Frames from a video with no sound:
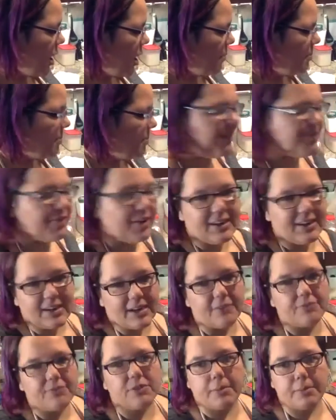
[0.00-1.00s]
Um, if I didn't
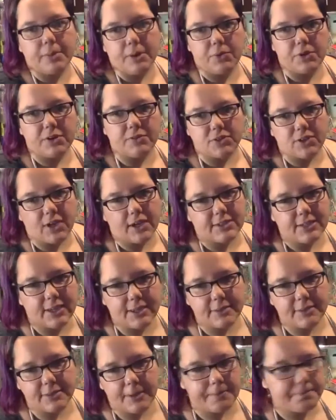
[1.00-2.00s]
have time, I would have
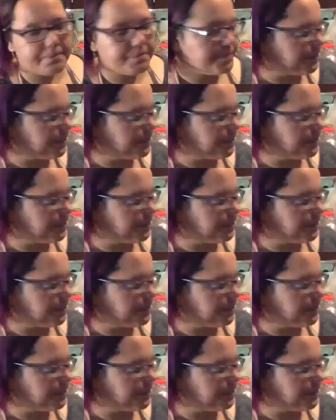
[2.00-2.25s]
sauteed them.